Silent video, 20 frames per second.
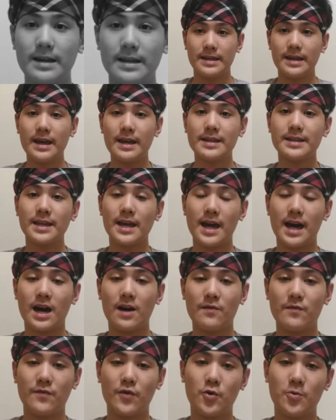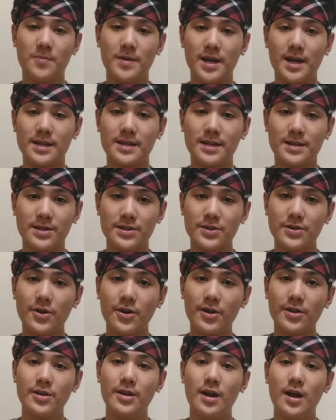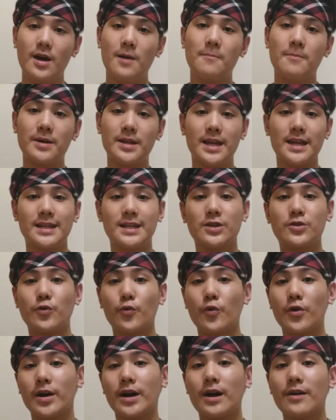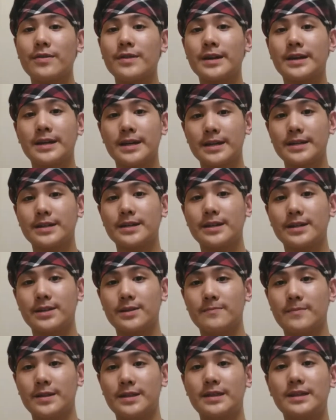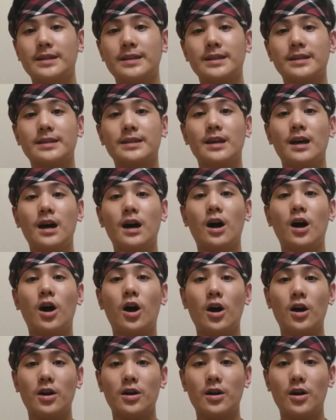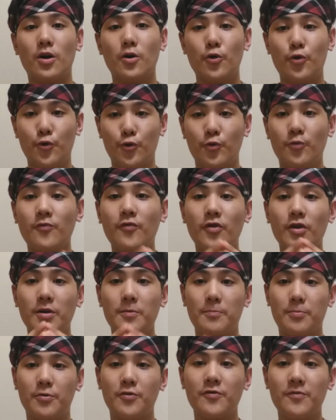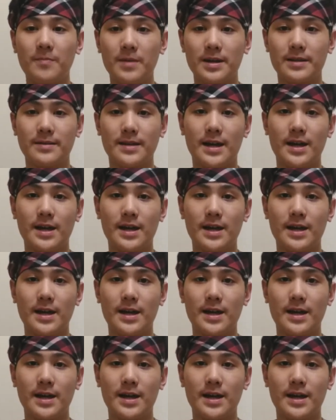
Yes, I have OBS installed, but I need to work out the kinks a little bit. This is our room for improvement.